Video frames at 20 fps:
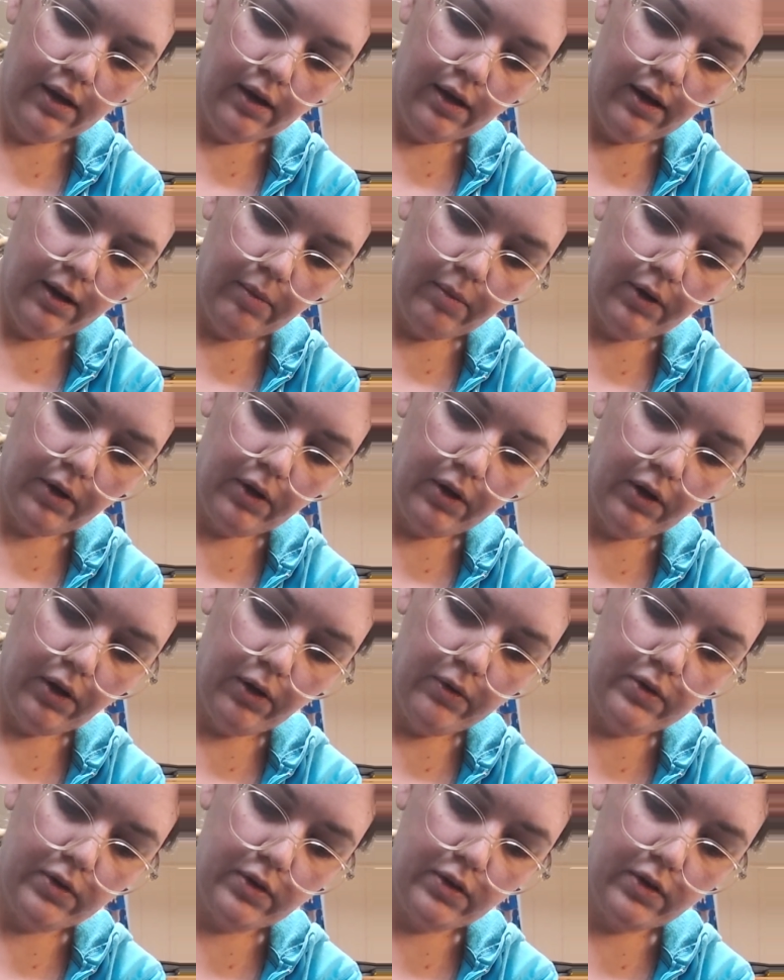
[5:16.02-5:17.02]
up
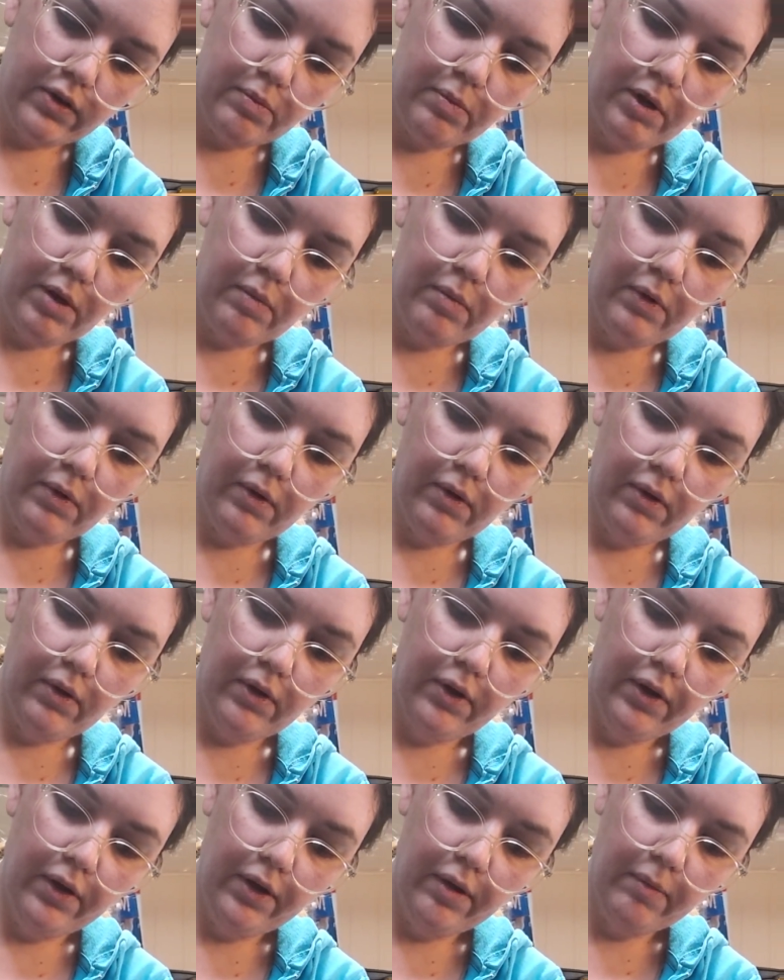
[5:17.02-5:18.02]
close, because people,
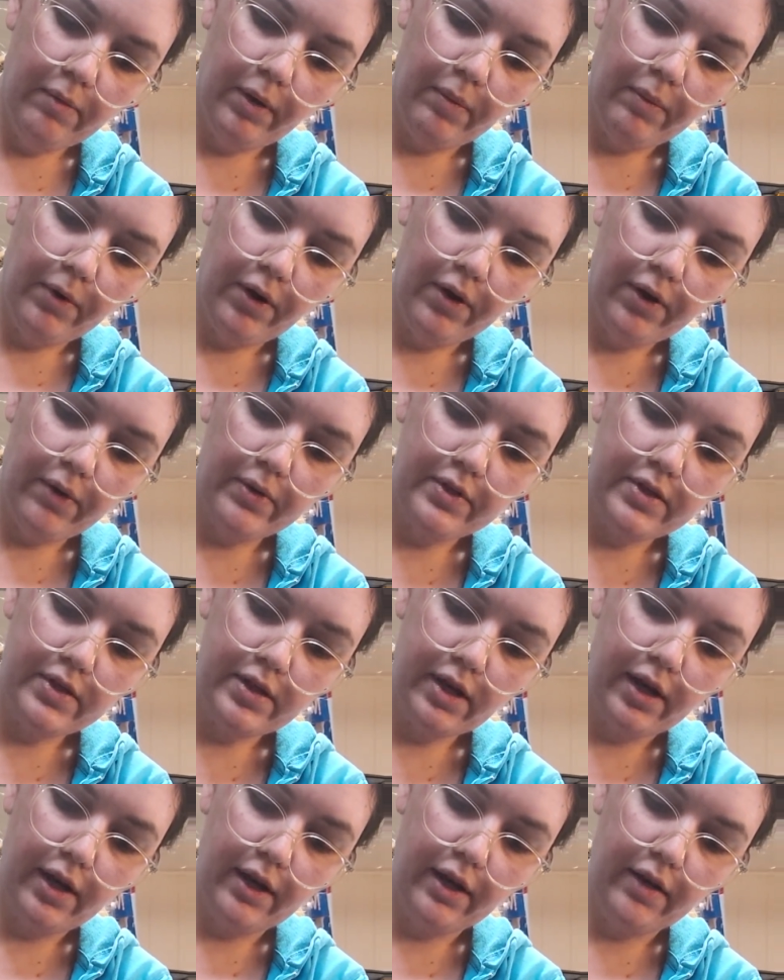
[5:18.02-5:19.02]
my brother was
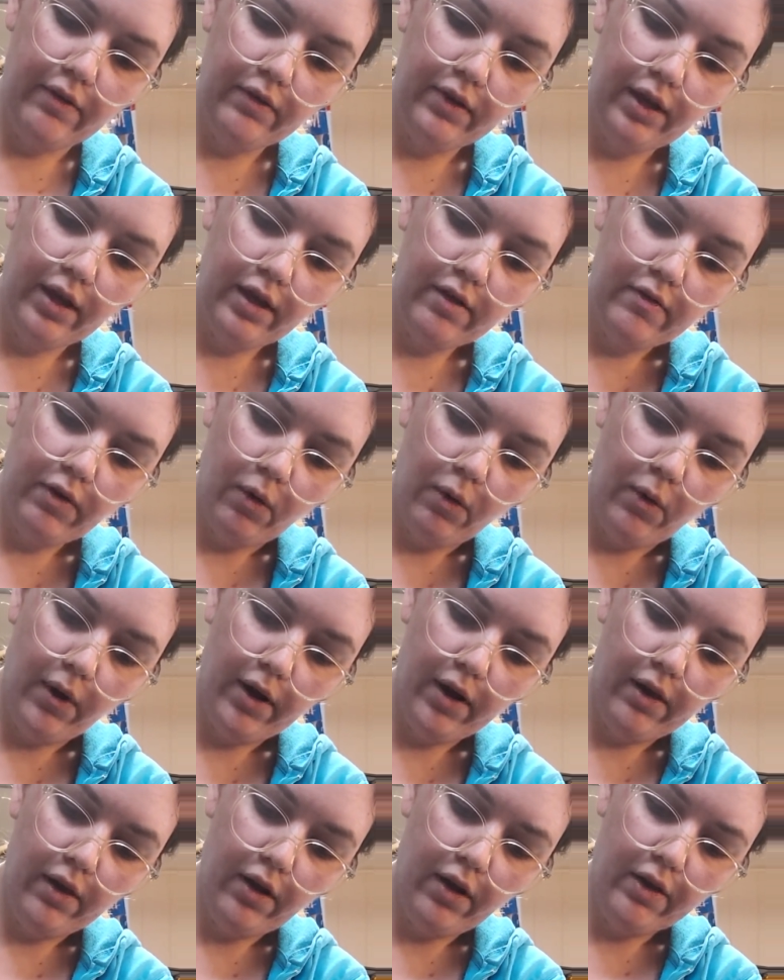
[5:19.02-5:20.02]
saying if they have
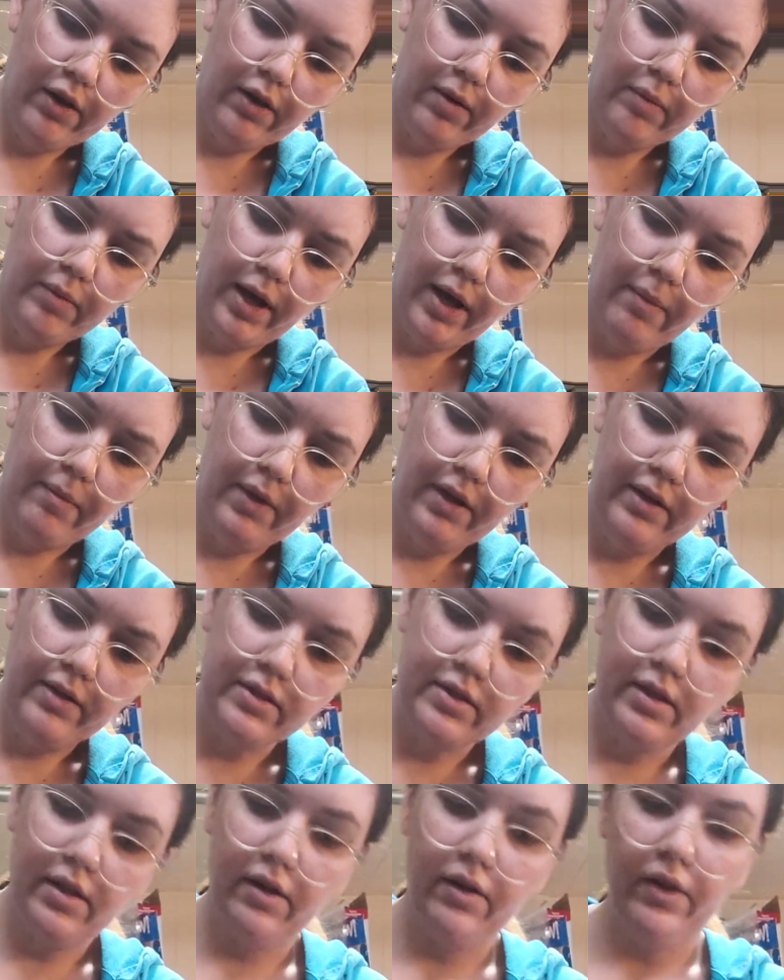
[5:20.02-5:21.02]
oil on them, that
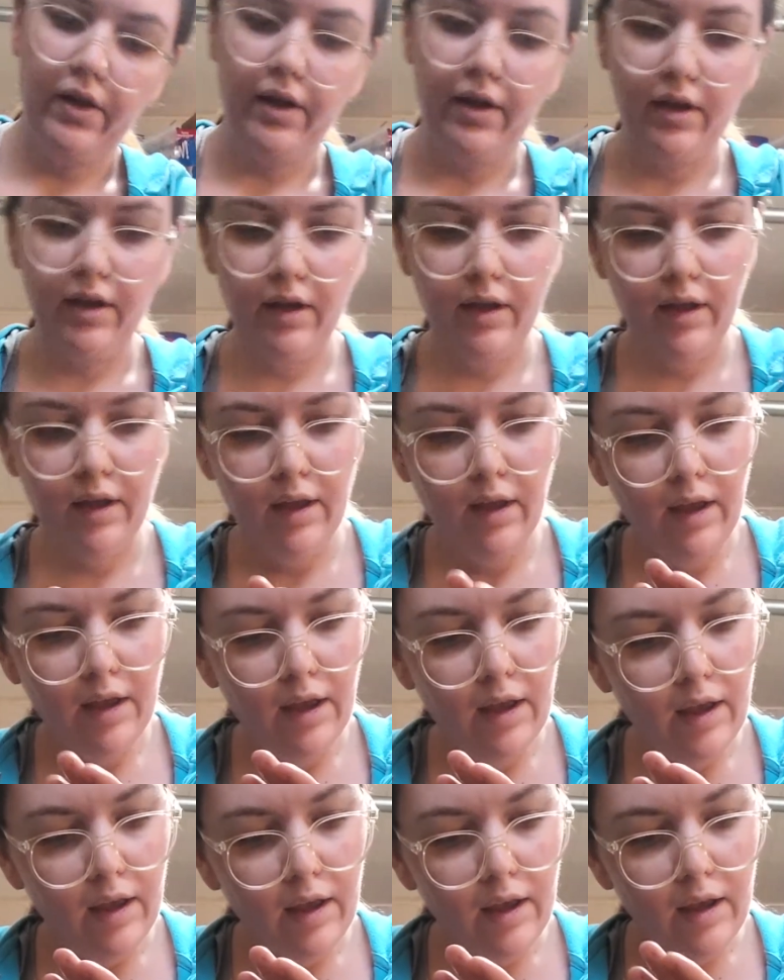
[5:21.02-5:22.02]
means they're like
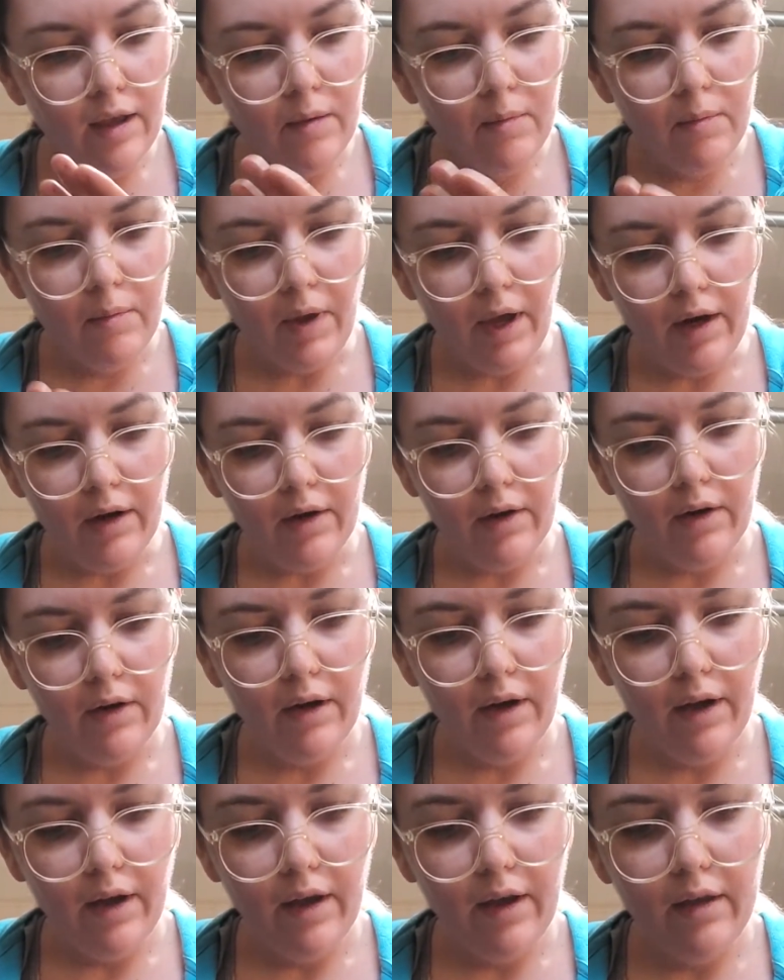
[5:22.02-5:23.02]
better.
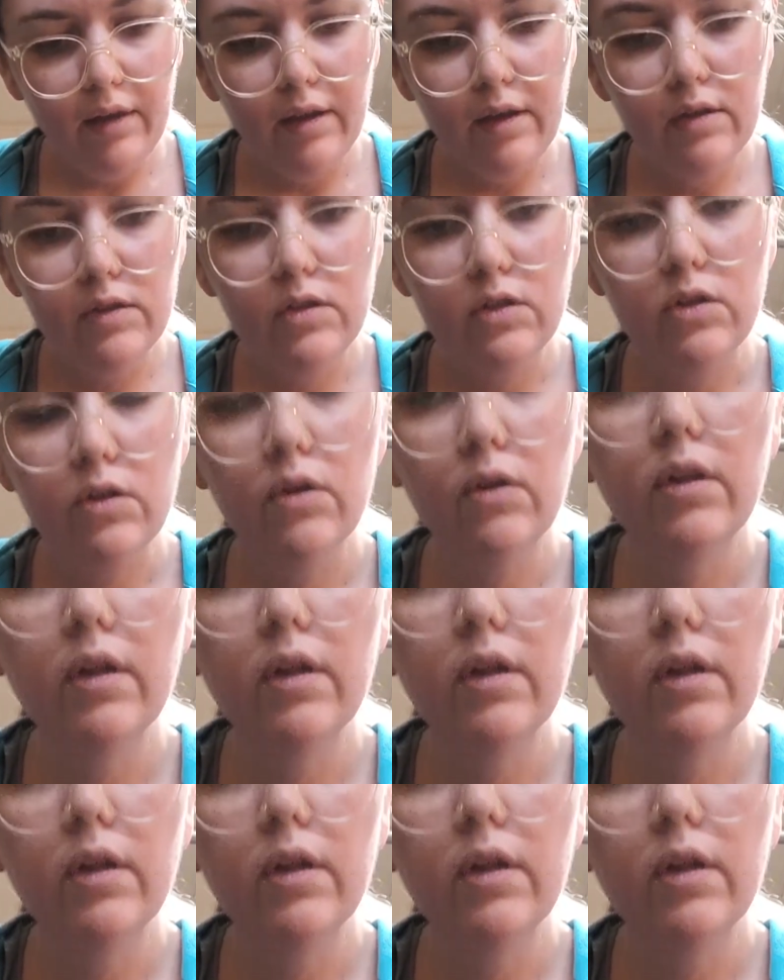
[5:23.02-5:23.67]
And these do